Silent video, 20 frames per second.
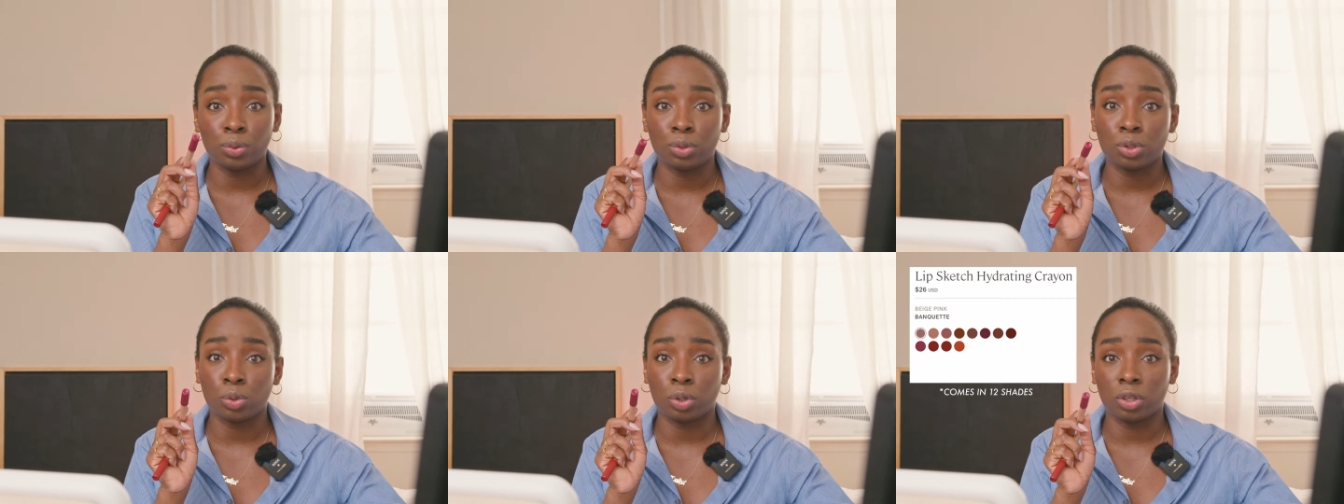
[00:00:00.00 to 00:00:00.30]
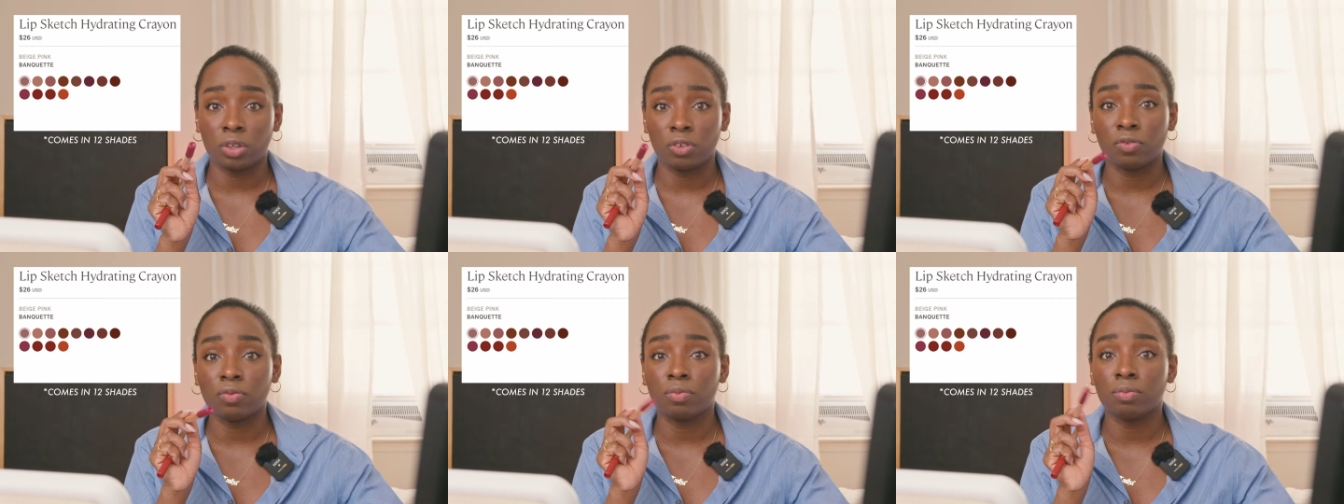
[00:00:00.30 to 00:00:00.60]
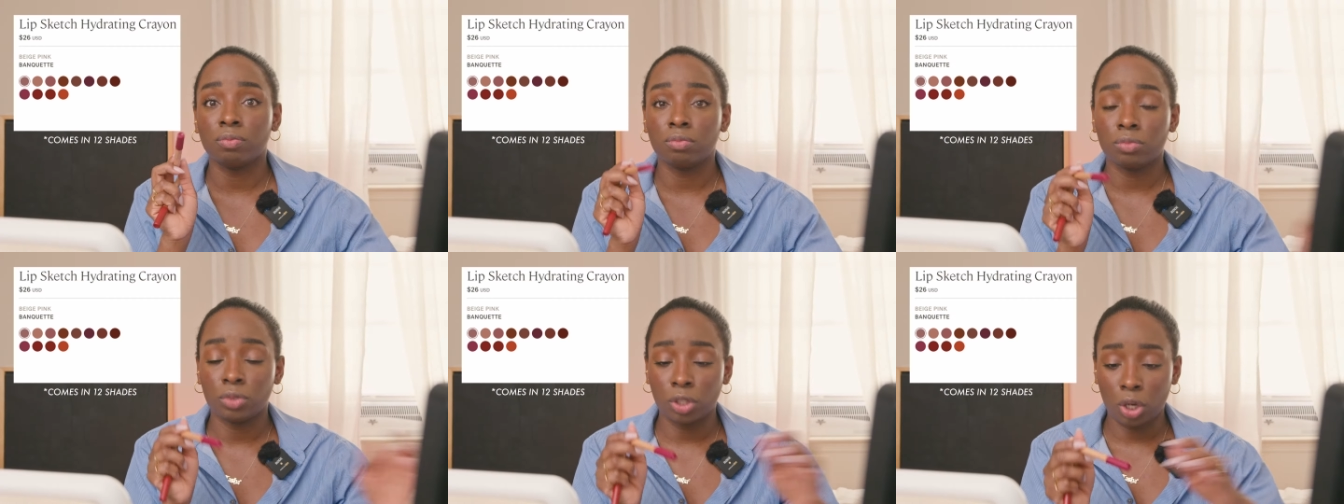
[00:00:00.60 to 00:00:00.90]
sort of
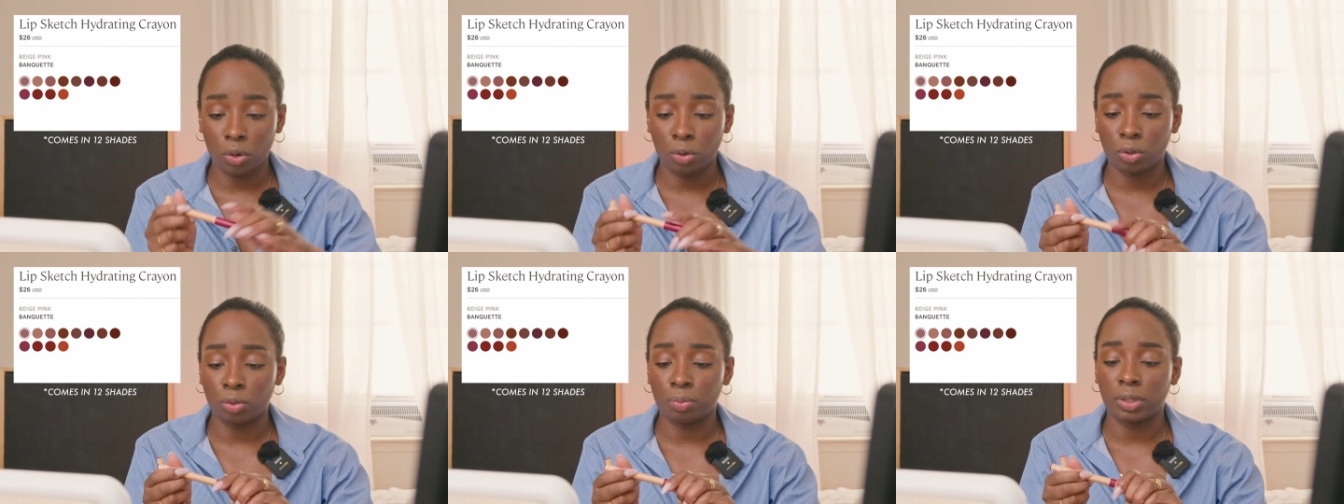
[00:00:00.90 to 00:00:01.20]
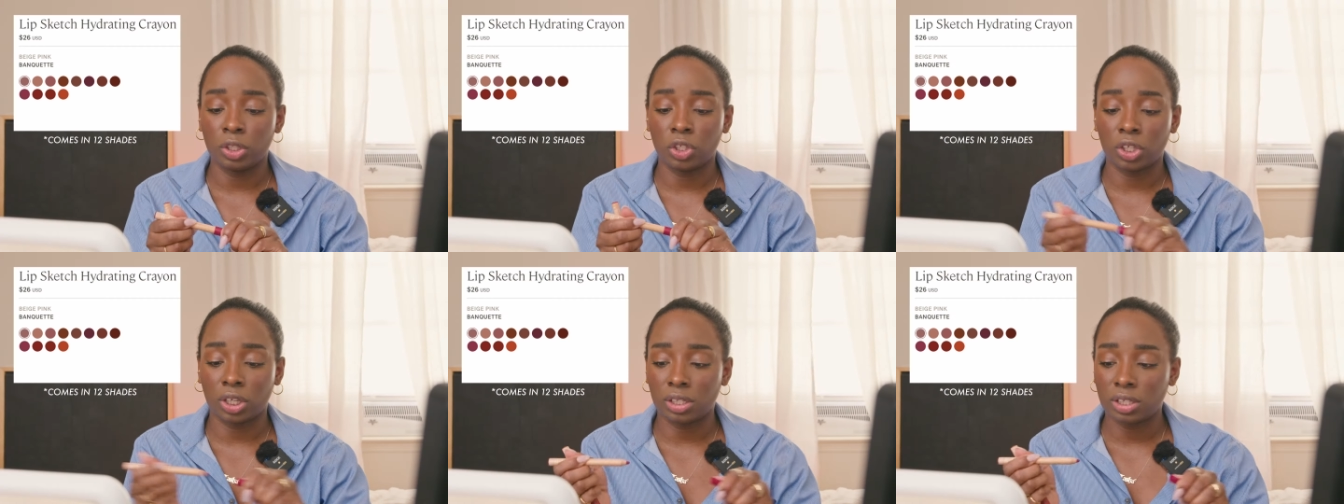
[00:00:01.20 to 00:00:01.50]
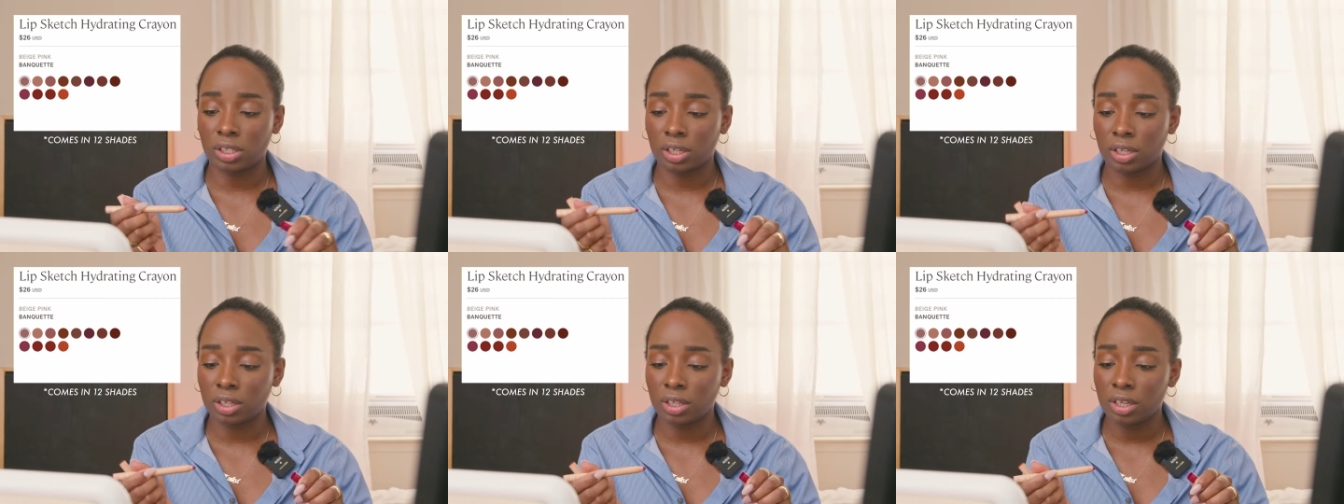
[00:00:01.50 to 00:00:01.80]
toned
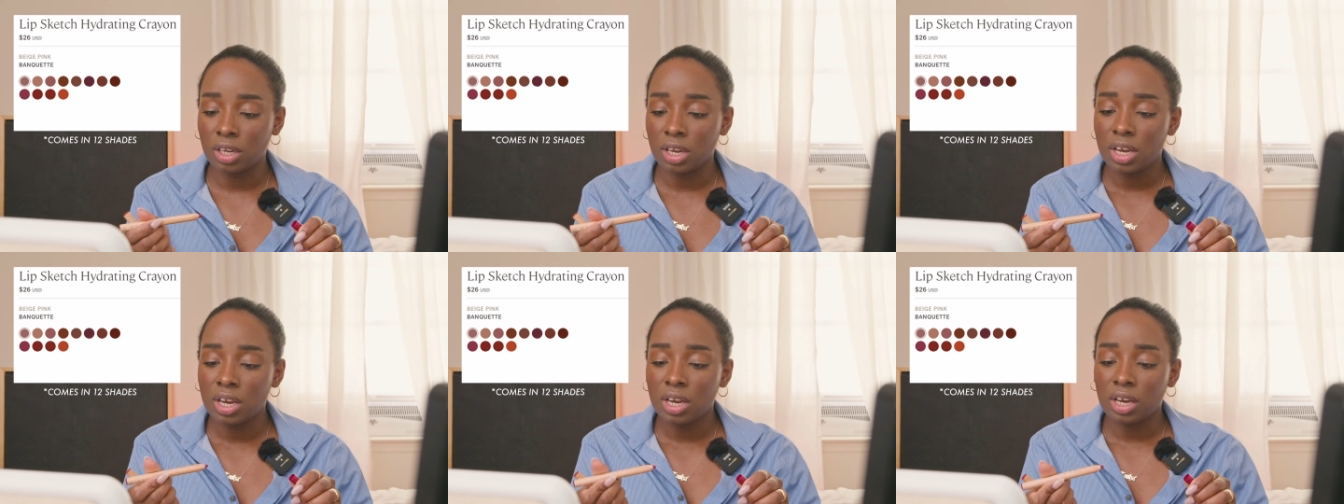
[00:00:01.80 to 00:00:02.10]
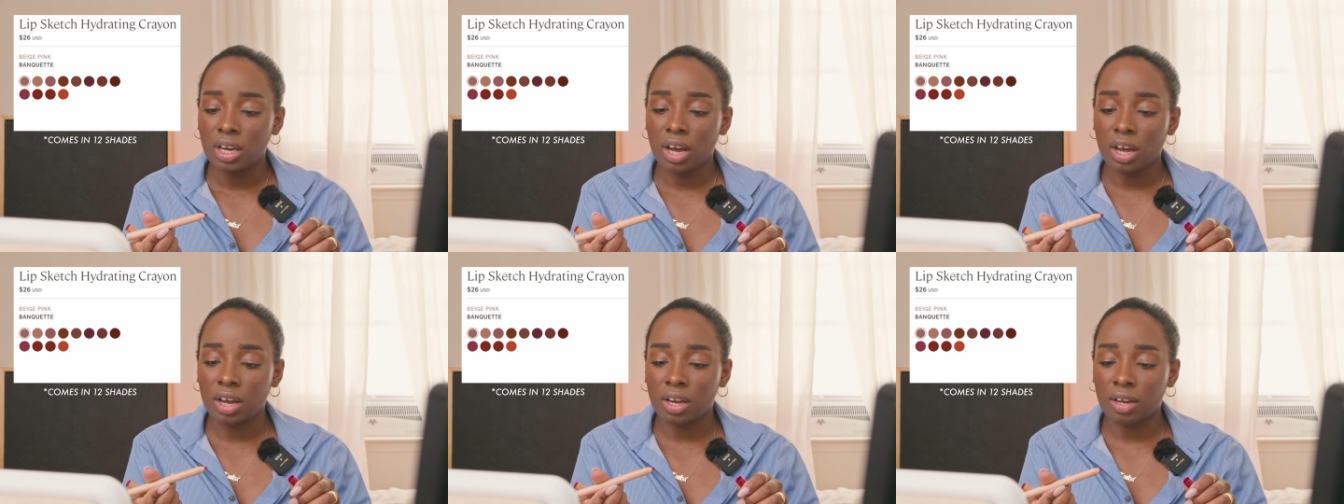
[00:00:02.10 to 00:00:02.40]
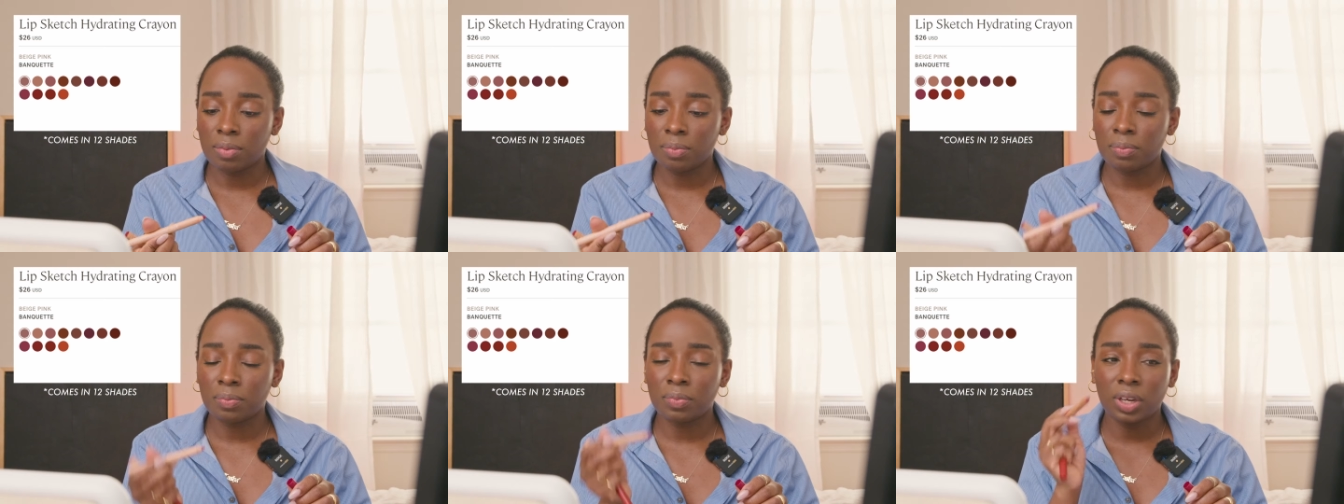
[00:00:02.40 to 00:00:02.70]
magenta
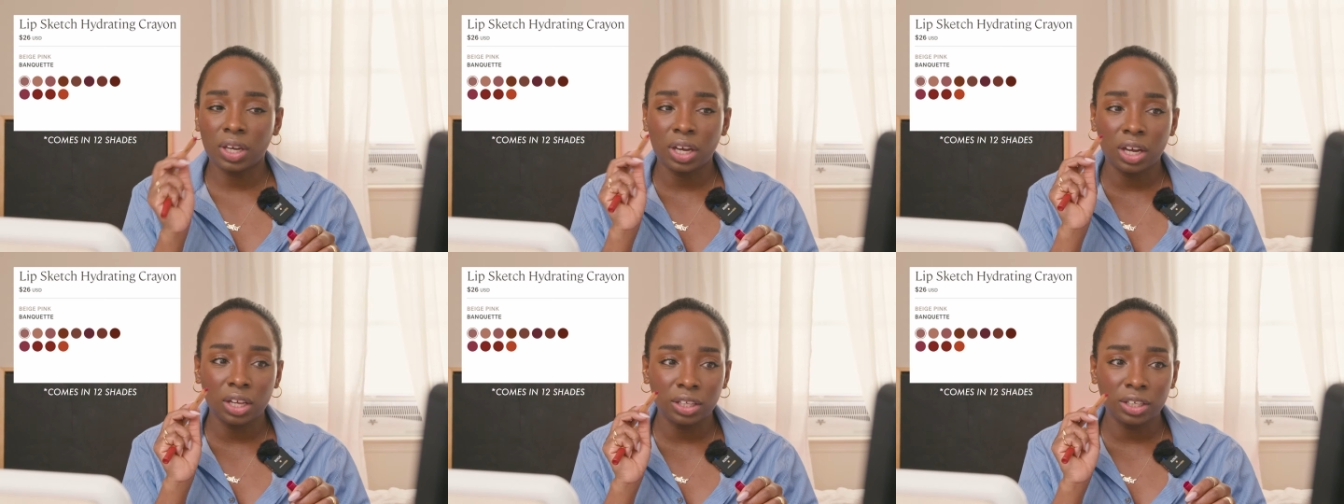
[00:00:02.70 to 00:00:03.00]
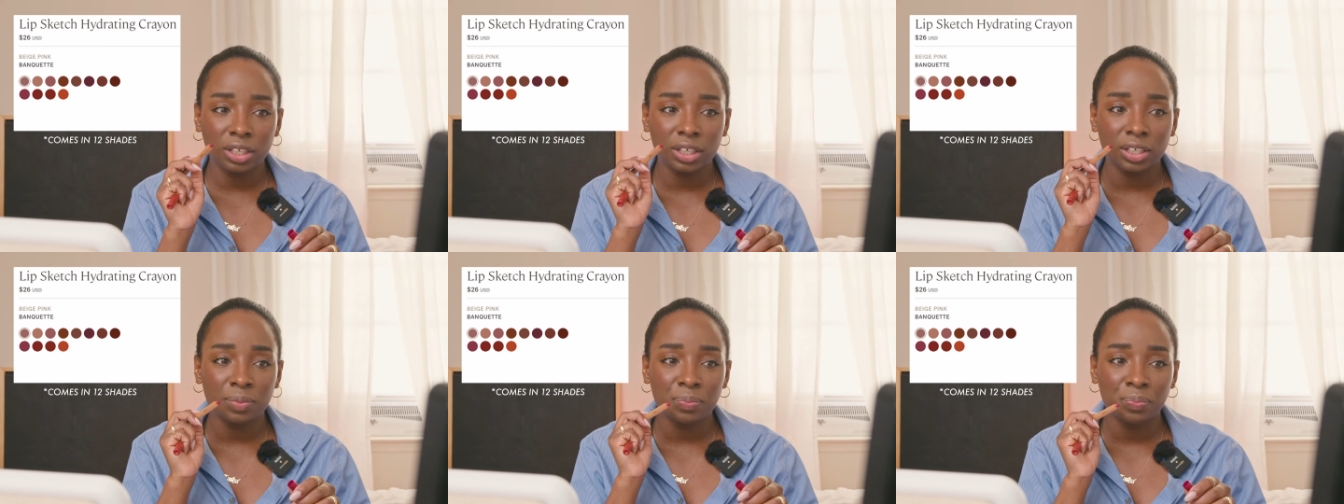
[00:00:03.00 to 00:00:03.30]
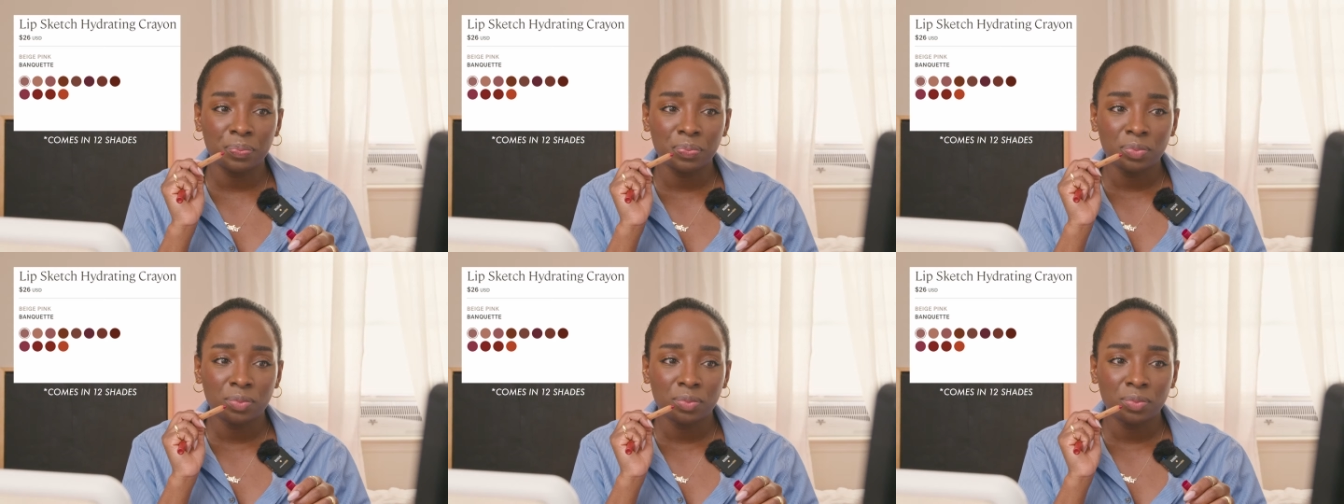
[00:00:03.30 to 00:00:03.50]
color.